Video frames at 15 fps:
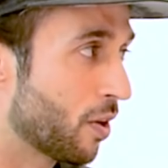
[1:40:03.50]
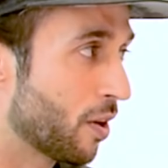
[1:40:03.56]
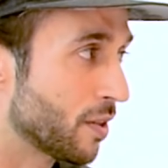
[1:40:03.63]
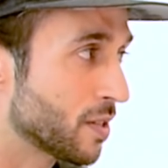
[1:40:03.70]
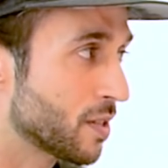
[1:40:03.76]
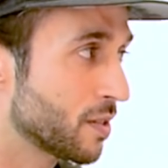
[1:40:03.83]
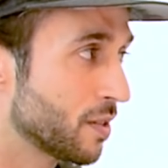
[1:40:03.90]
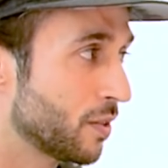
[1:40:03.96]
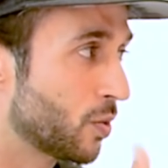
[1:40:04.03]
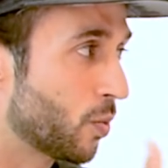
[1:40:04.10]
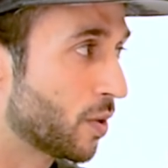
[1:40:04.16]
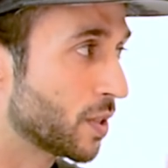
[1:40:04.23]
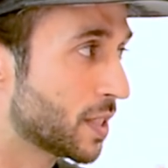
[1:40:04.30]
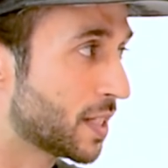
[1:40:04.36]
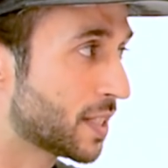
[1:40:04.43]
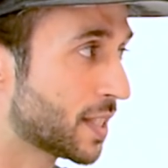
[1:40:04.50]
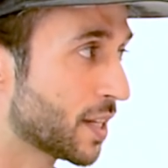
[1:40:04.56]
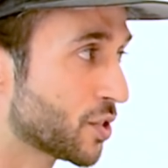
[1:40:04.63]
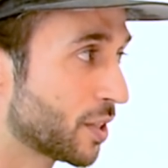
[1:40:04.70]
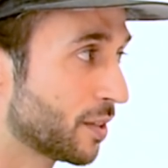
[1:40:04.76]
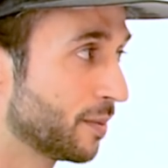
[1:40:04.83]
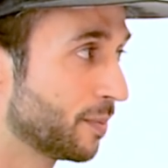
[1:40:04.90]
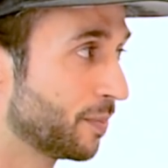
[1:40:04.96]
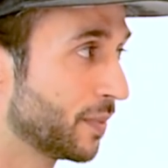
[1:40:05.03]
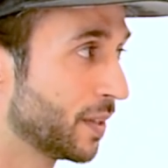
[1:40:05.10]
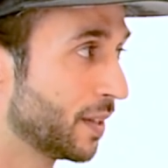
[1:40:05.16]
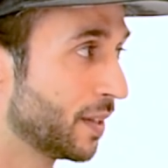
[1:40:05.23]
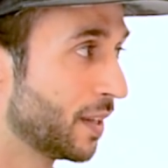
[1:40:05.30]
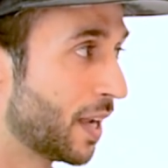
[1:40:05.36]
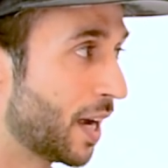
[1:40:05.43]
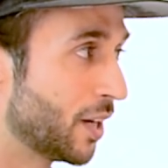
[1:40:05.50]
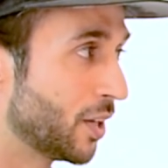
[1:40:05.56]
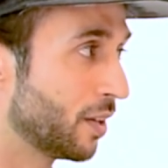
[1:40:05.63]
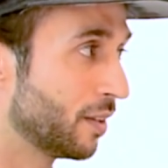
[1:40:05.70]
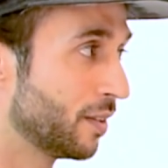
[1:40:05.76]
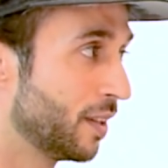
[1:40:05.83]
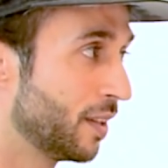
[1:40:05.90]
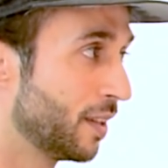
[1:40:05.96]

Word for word: cons towards a decision? Are you?